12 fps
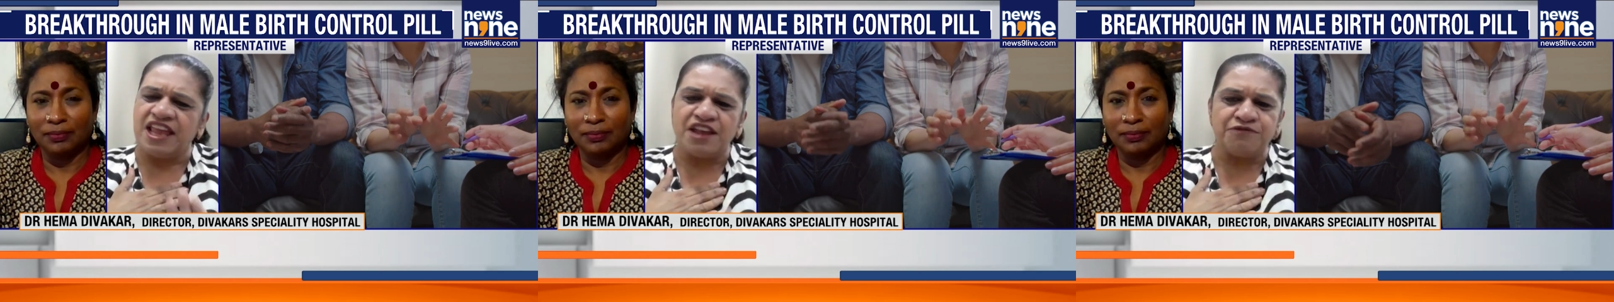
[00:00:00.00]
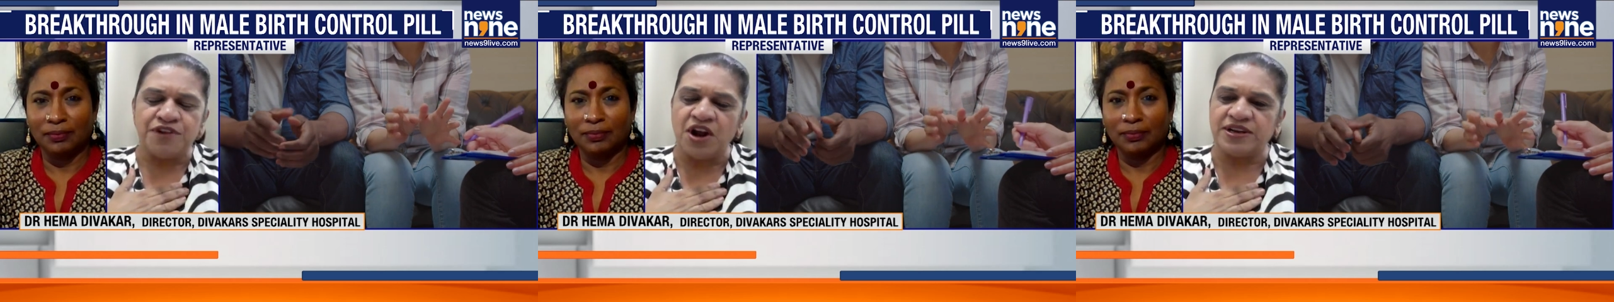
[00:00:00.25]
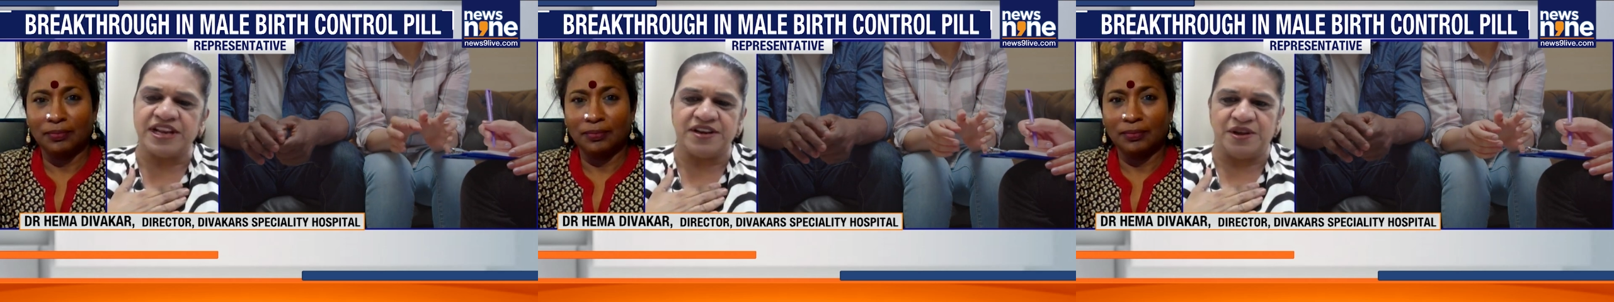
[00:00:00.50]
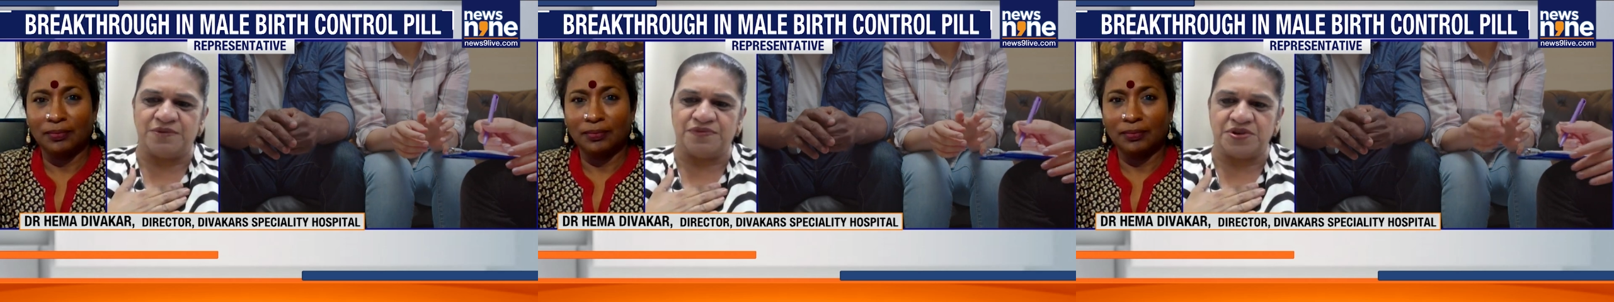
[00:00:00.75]
Speaker 1: if not in
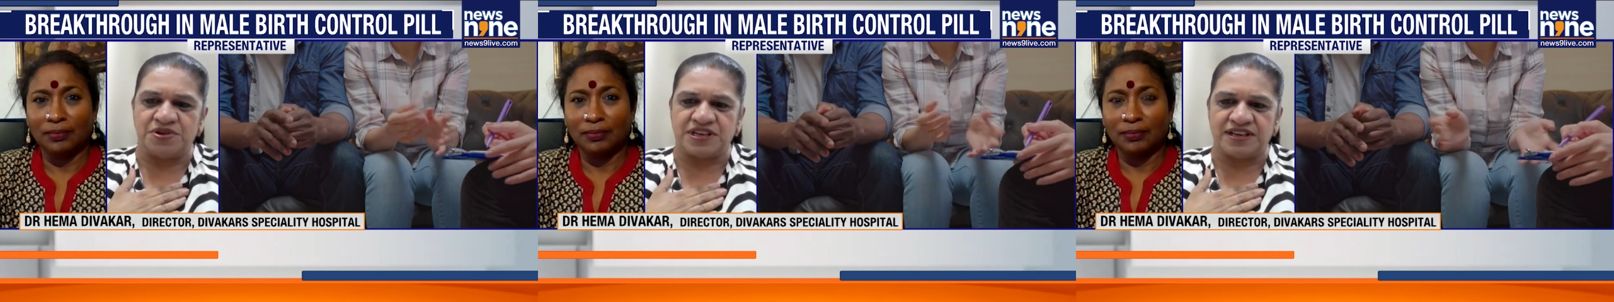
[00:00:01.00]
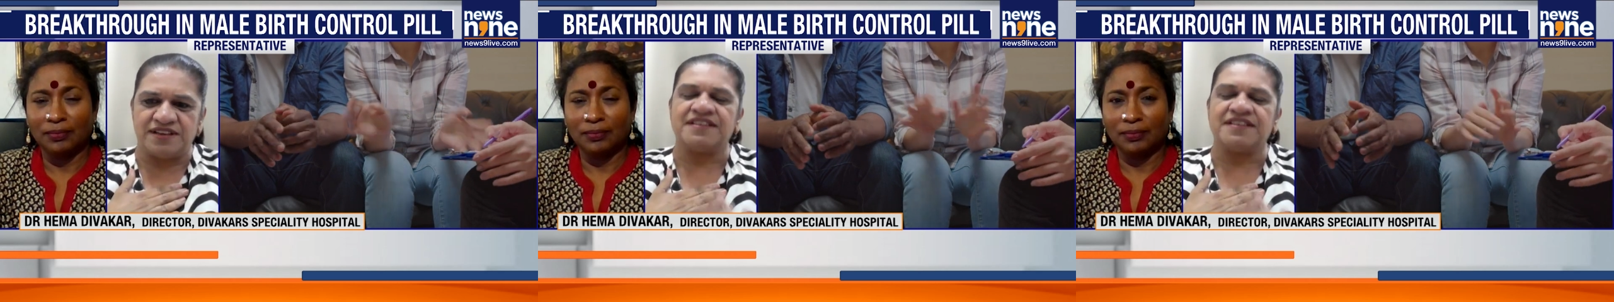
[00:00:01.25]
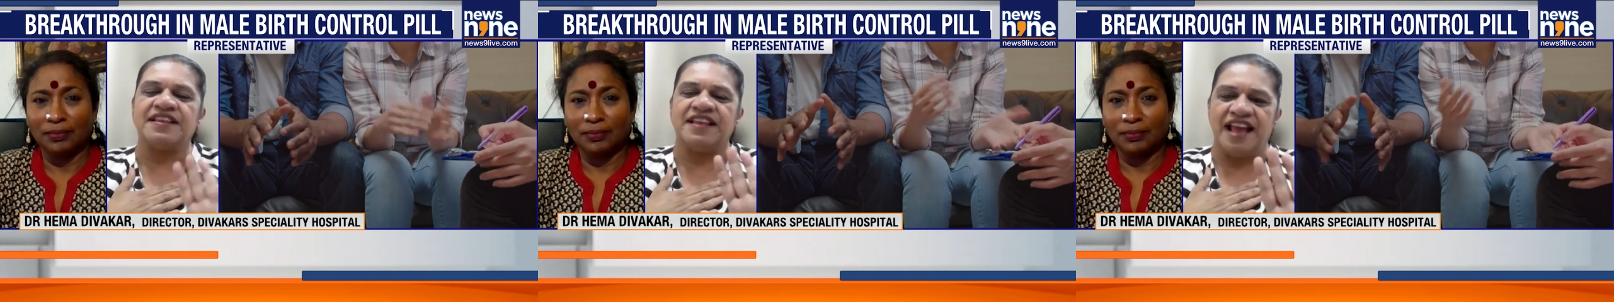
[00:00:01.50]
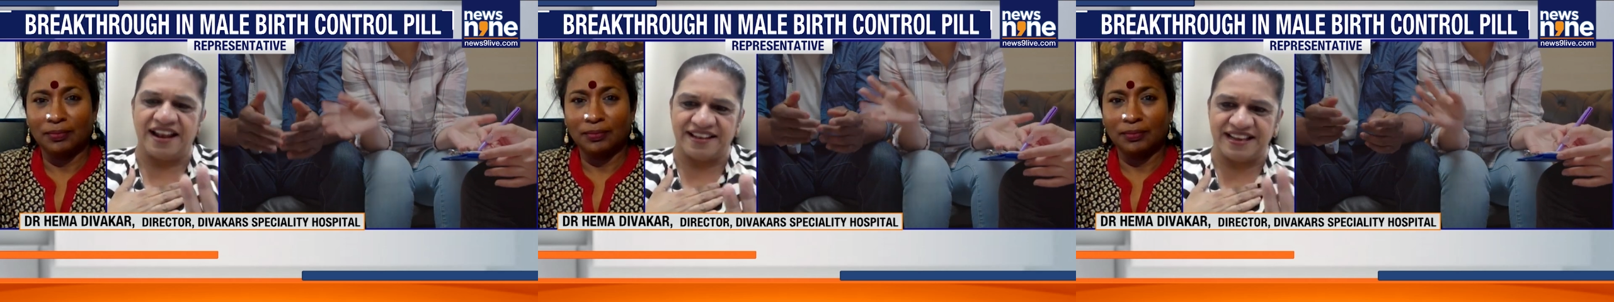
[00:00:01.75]
your future,
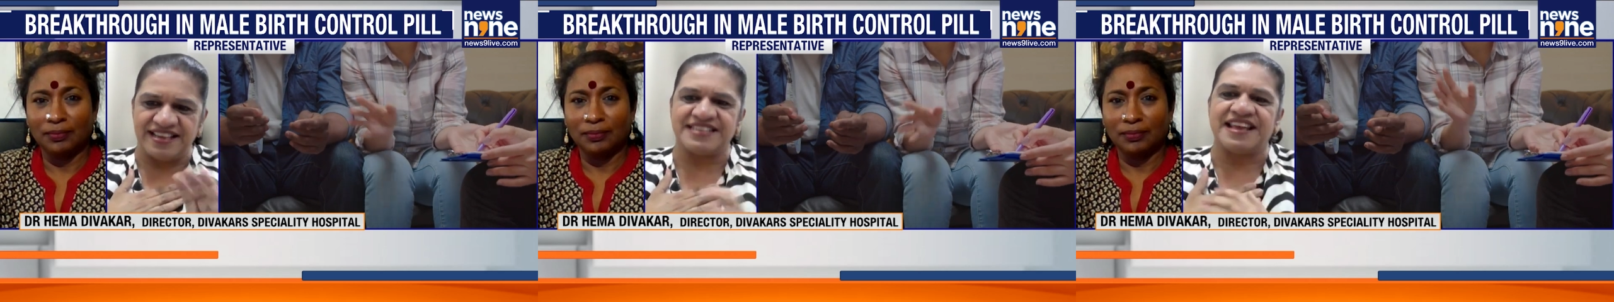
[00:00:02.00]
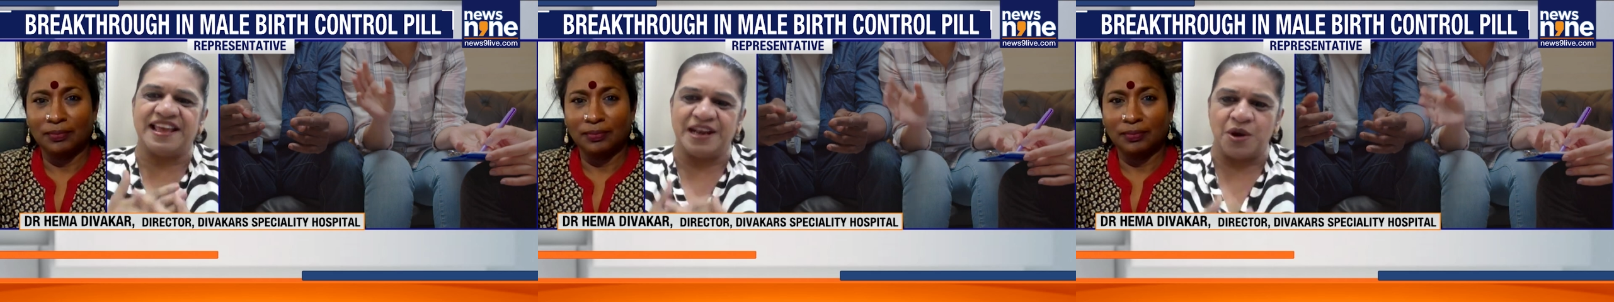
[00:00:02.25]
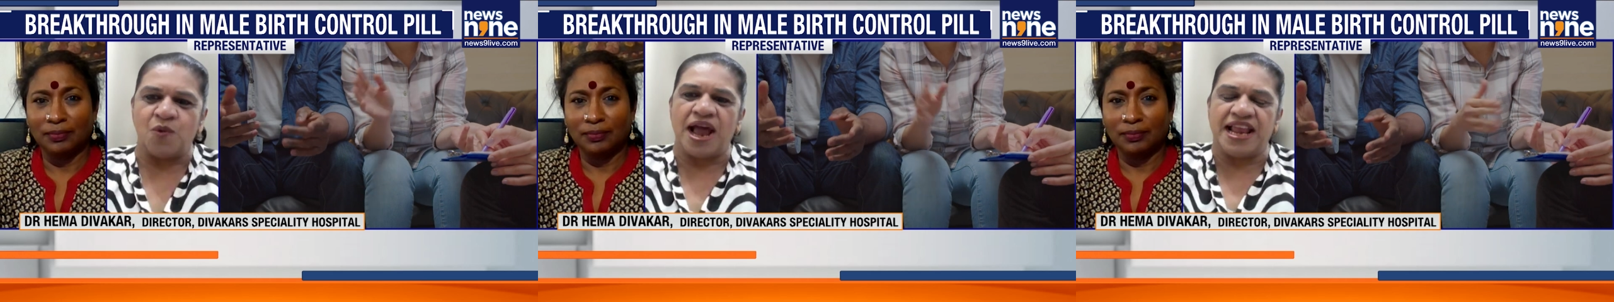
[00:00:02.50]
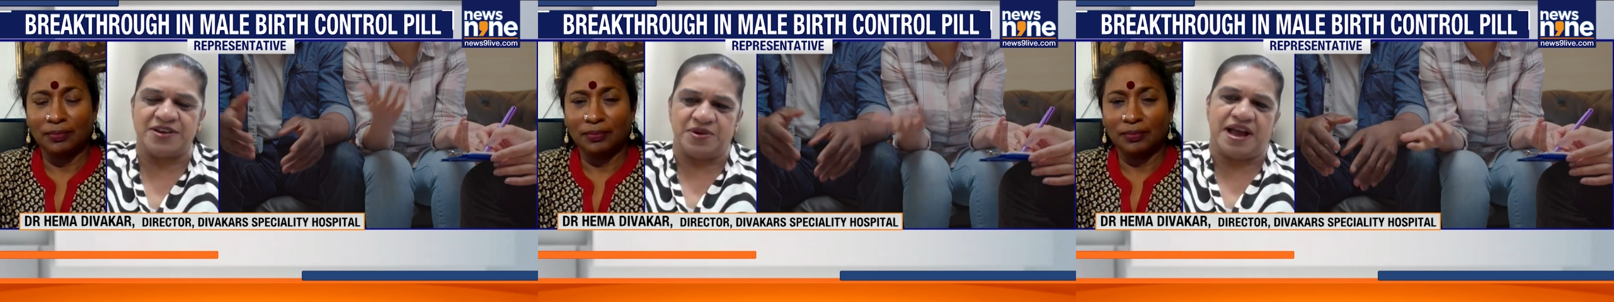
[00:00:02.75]
at least in a
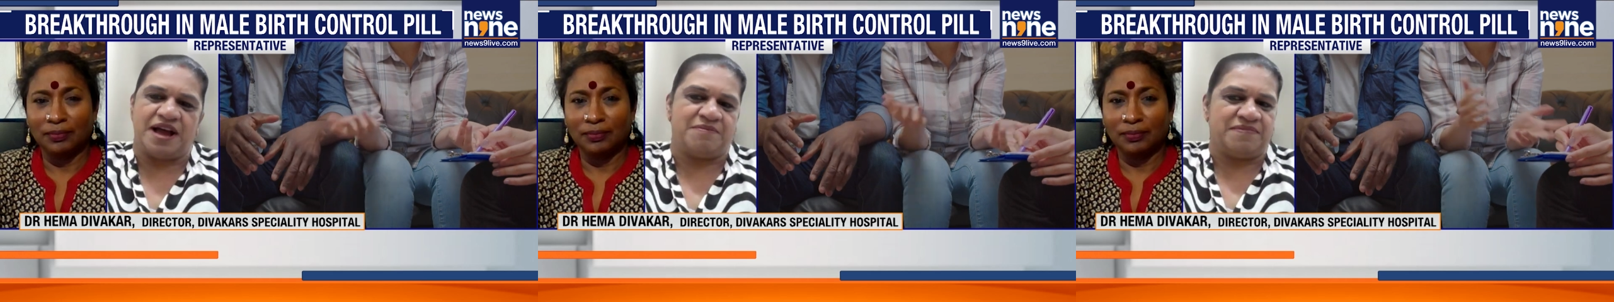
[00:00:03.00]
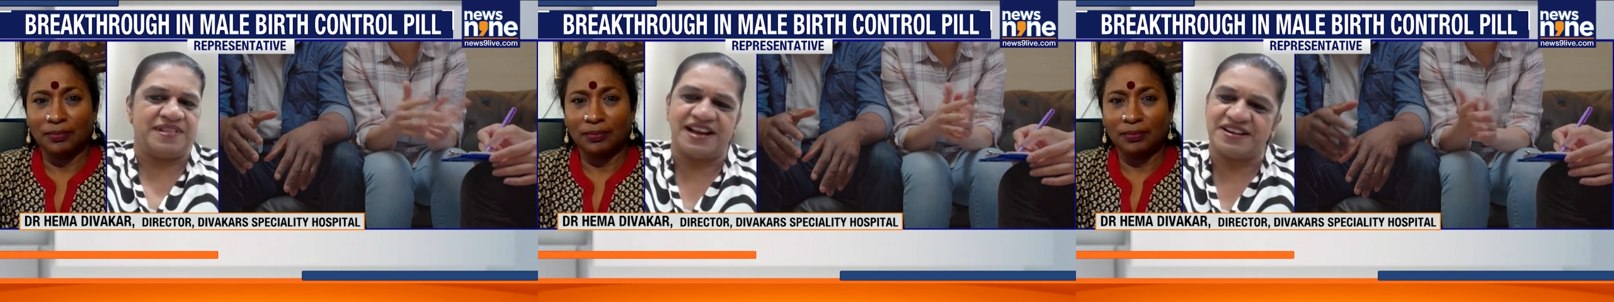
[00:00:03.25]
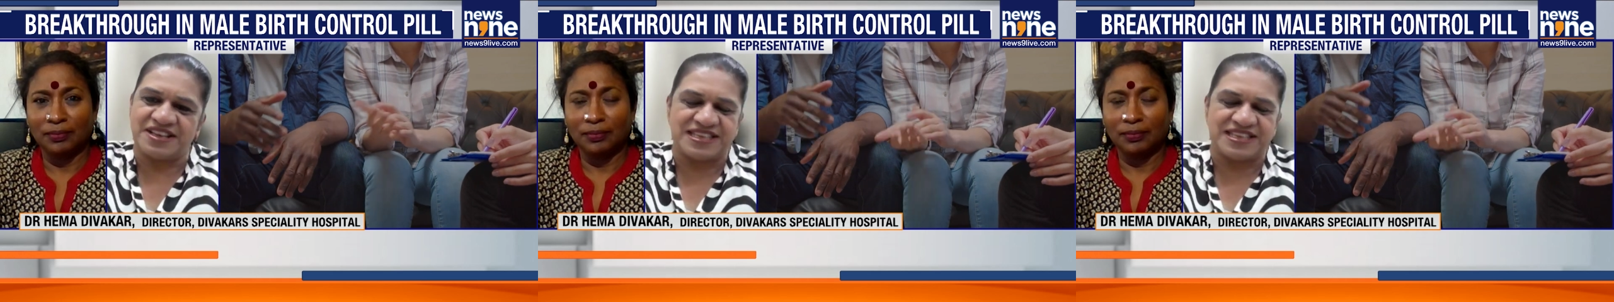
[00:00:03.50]
while to come. That